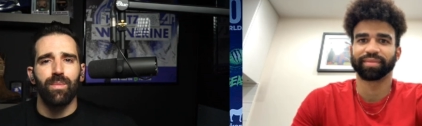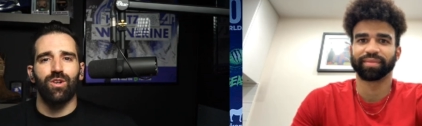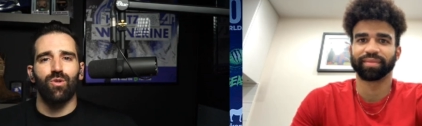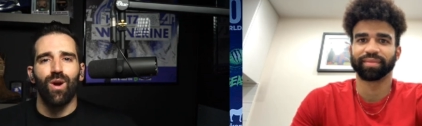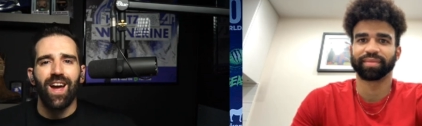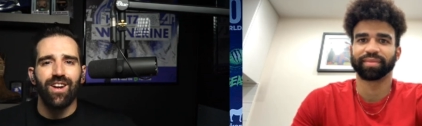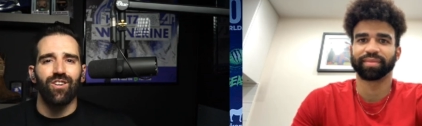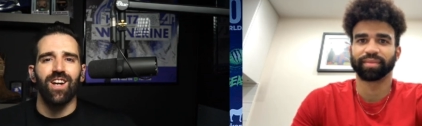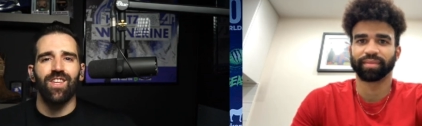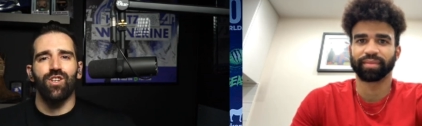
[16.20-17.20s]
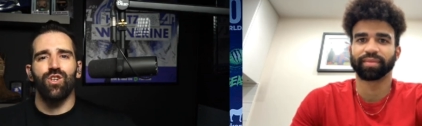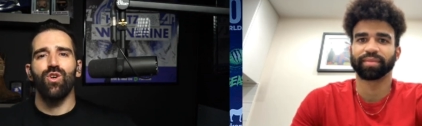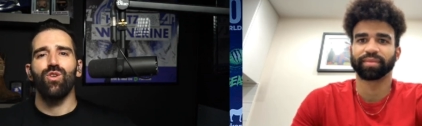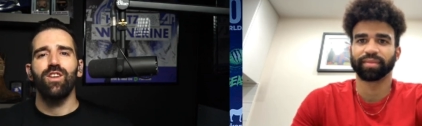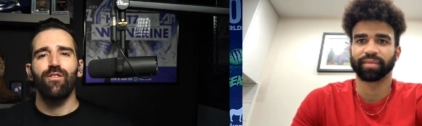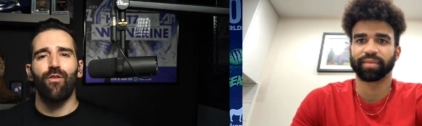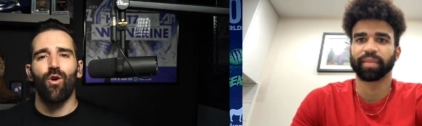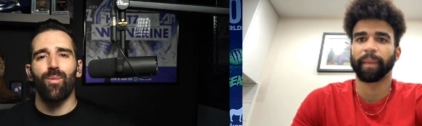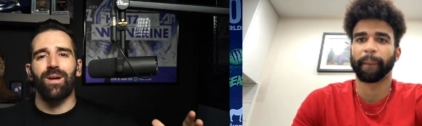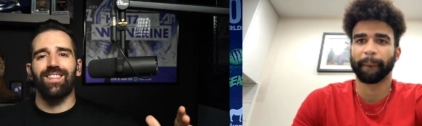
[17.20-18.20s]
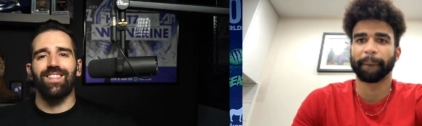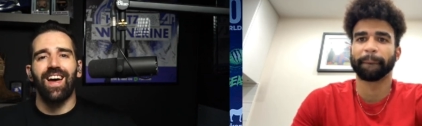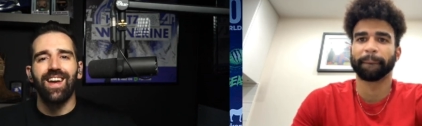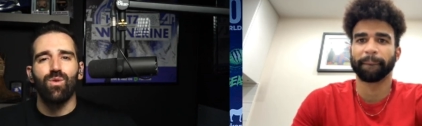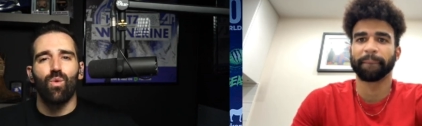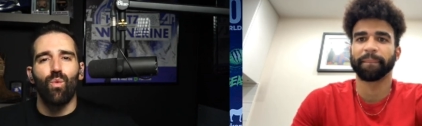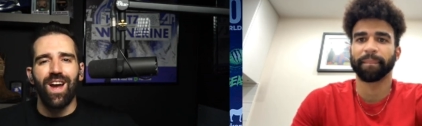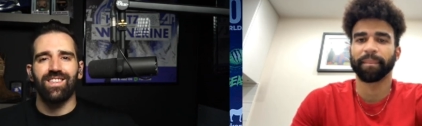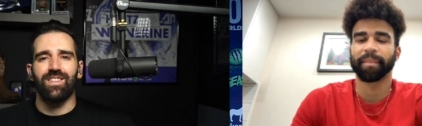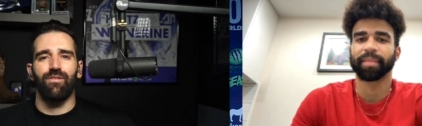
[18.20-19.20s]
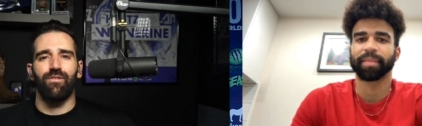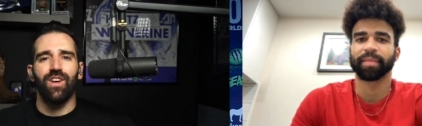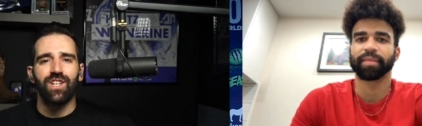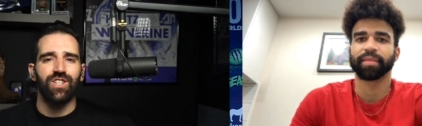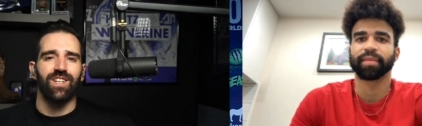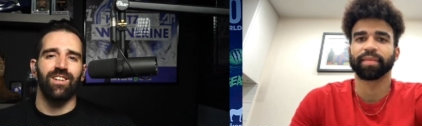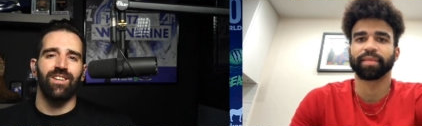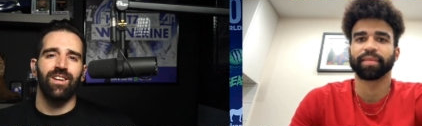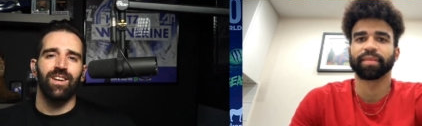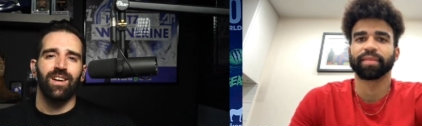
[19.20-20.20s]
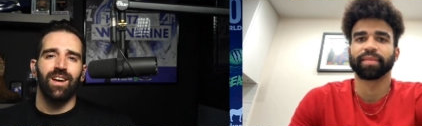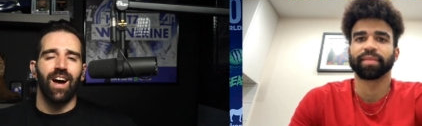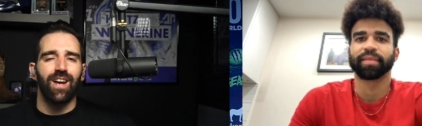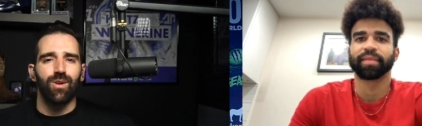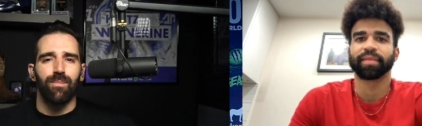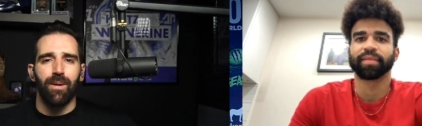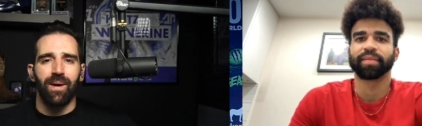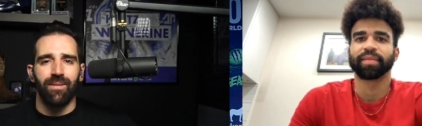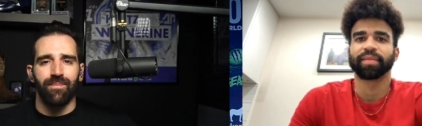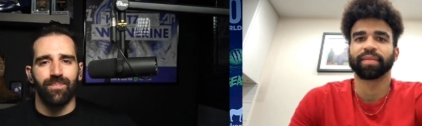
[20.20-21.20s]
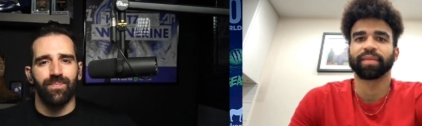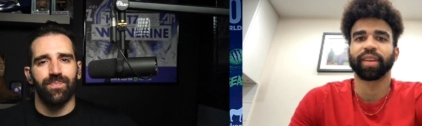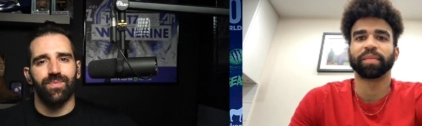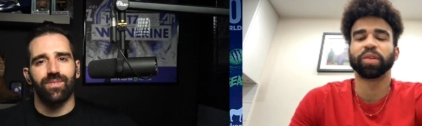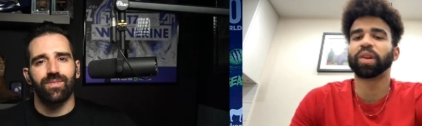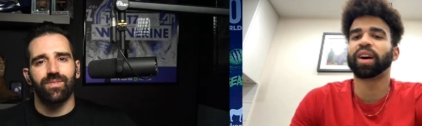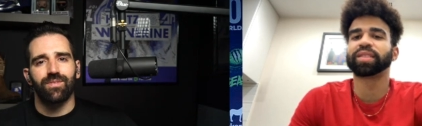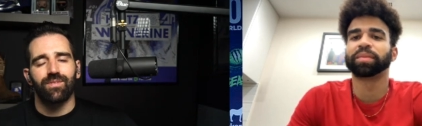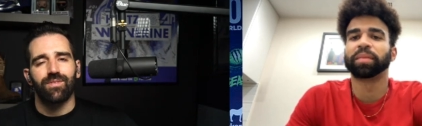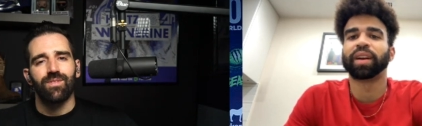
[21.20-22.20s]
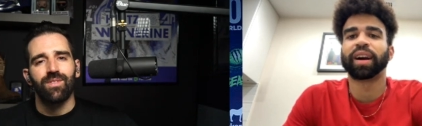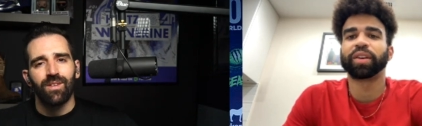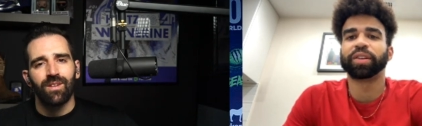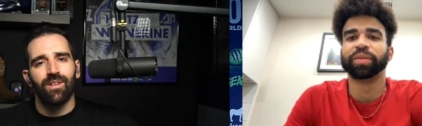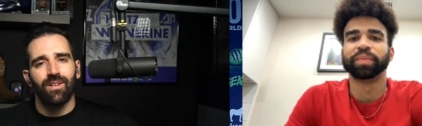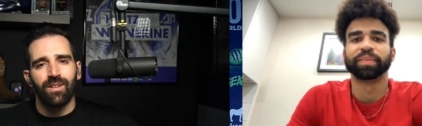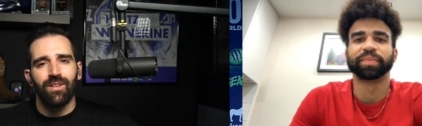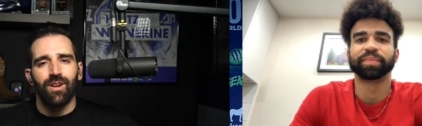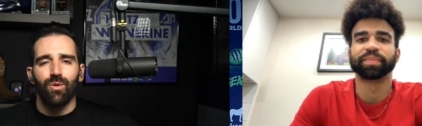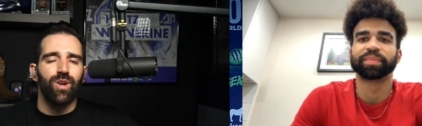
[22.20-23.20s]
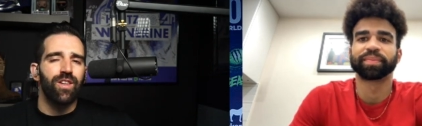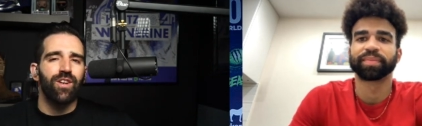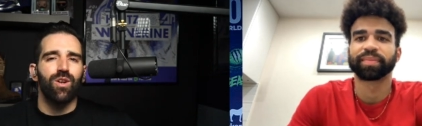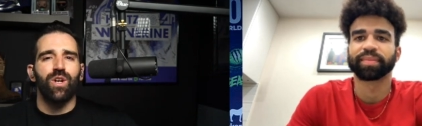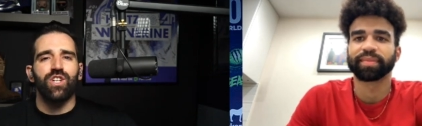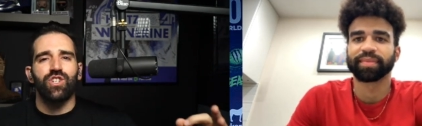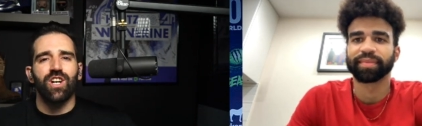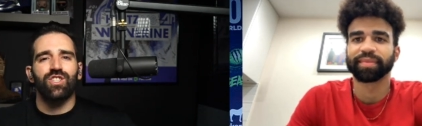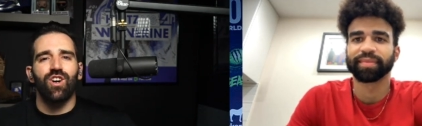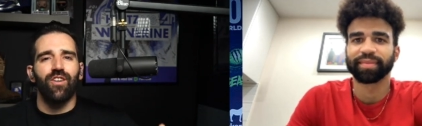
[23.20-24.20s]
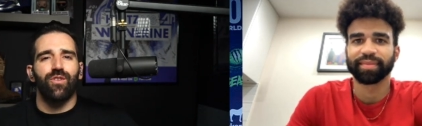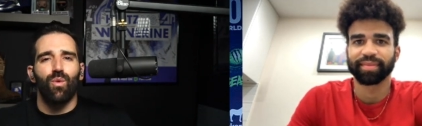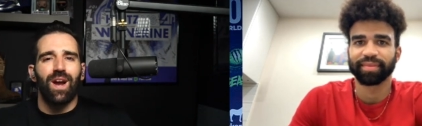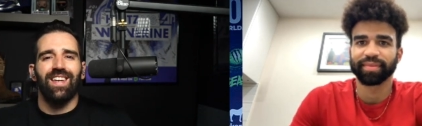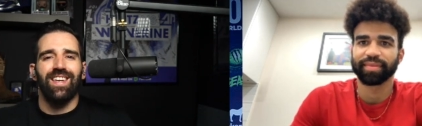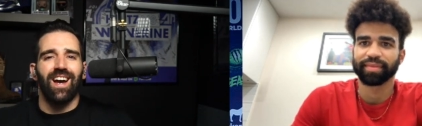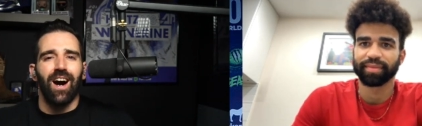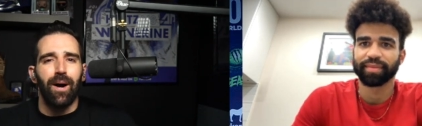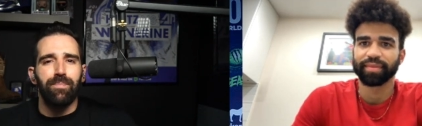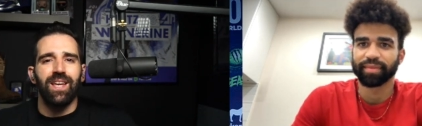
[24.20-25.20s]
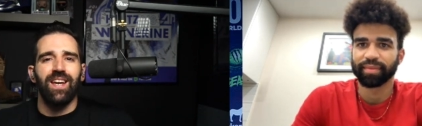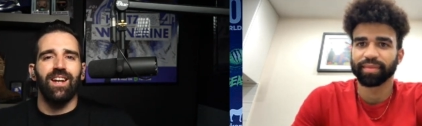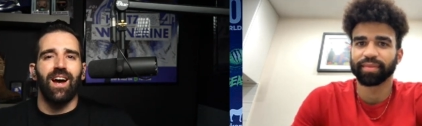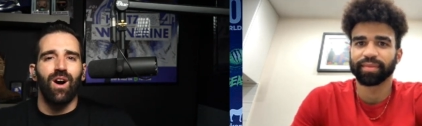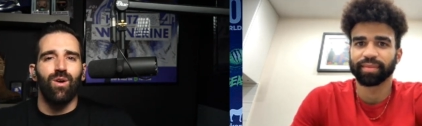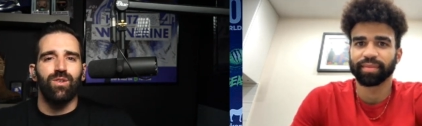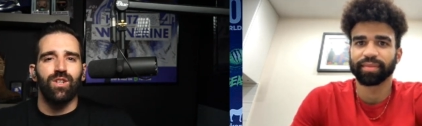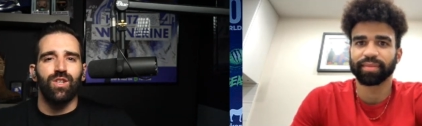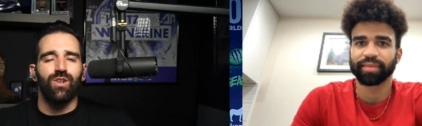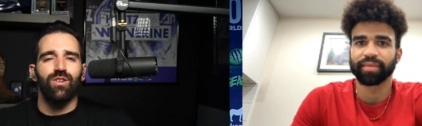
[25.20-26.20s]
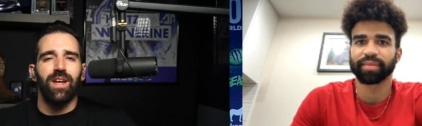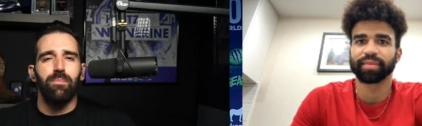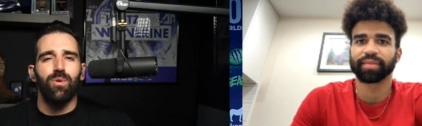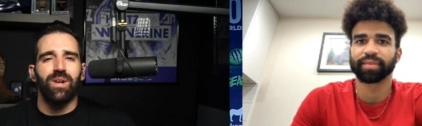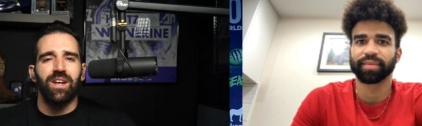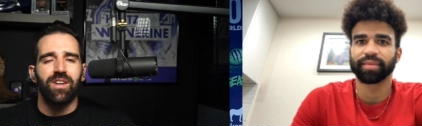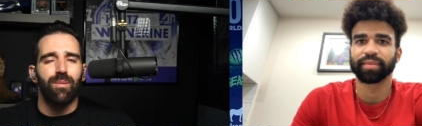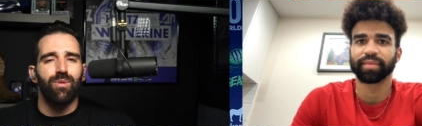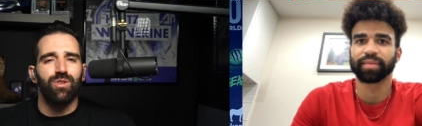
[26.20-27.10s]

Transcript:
Speaker 1: McGregor in the newly formed lightweight division. How you doing, my man?
Speaker 2: I'm doing awesome, man. How are you?
Speaker 1: Really good. We just got the ranking update out. You're debuting at number